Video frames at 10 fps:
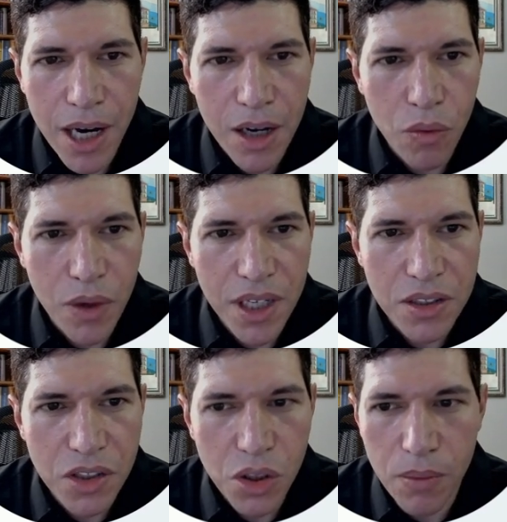I don't
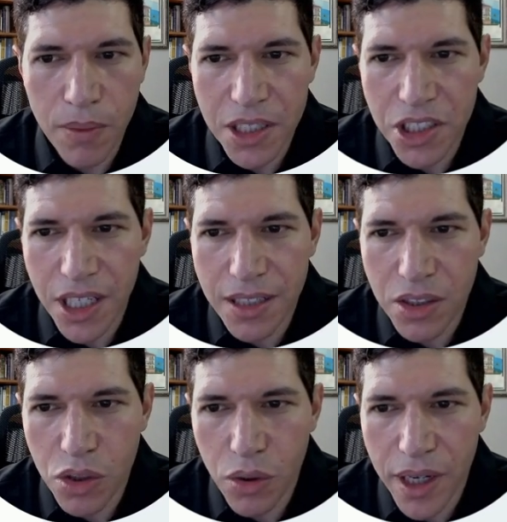read too much
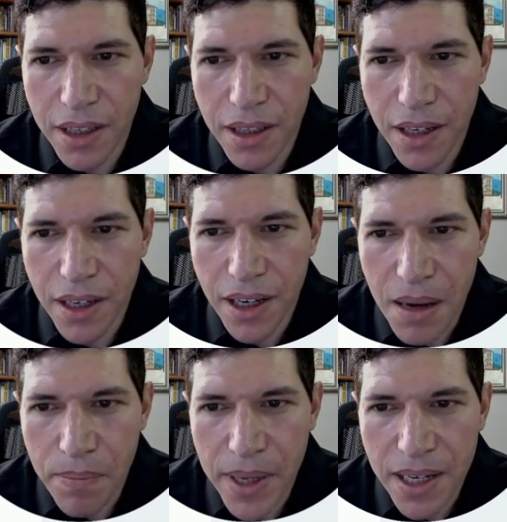into it,
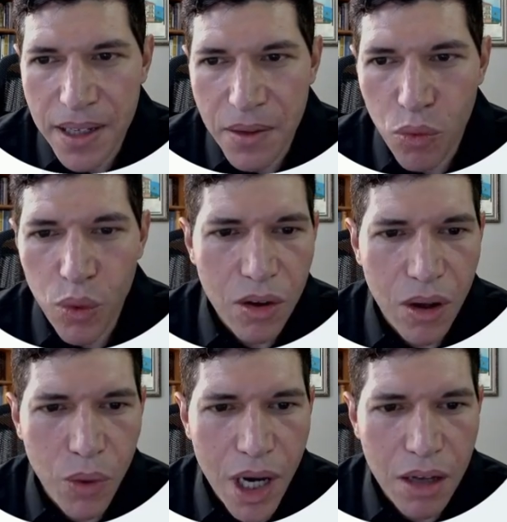but
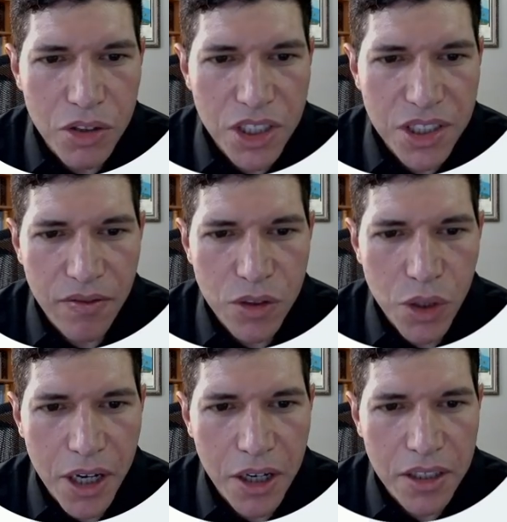what I'll just
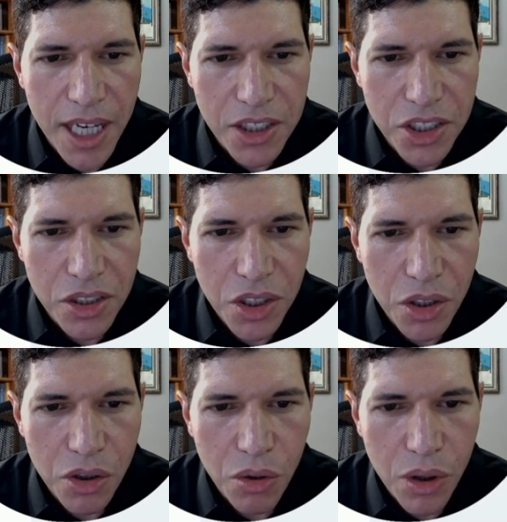draw your attention
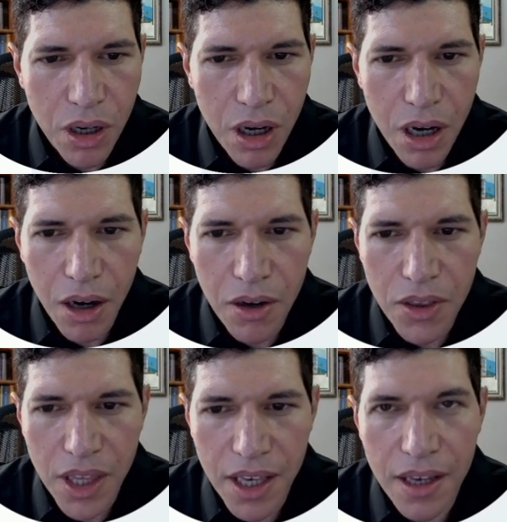to are
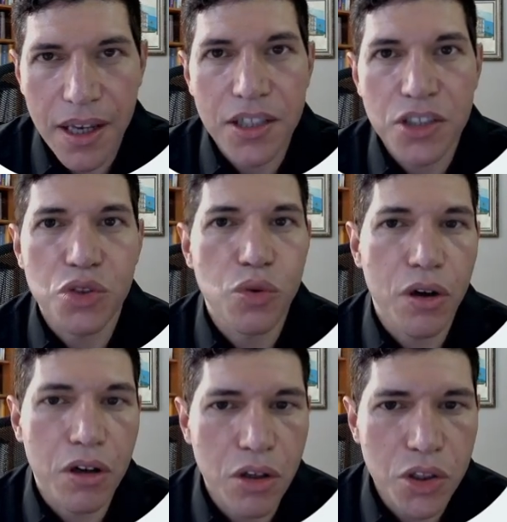the
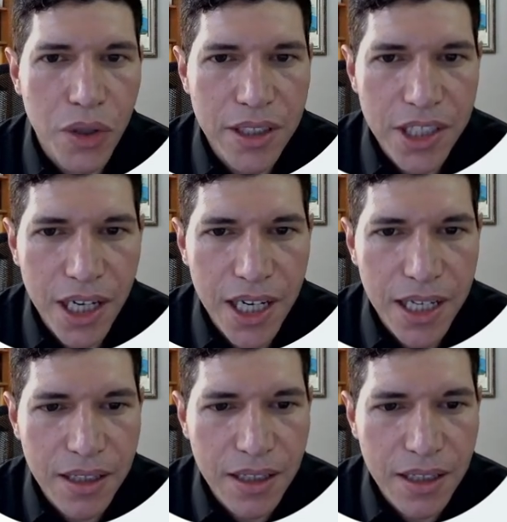historical trends on it.